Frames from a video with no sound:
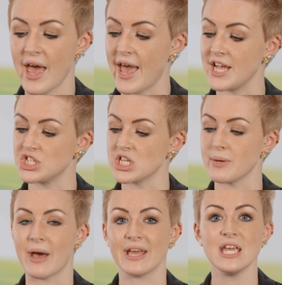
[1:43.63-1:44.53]
A
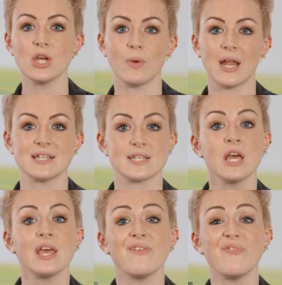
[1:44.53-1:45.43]
HDMI
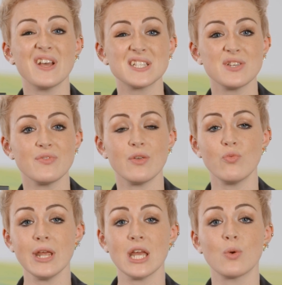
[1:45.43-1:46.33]
Equaliser effectively
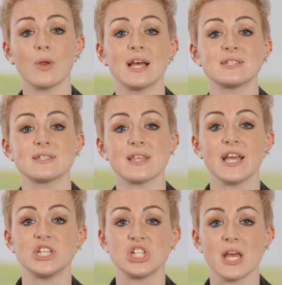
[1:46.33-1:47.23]
re-equalises the
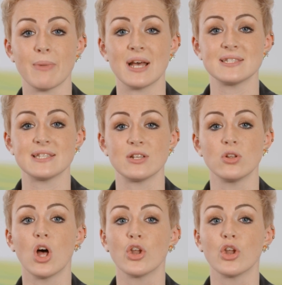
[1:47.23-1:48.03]
HDMI signal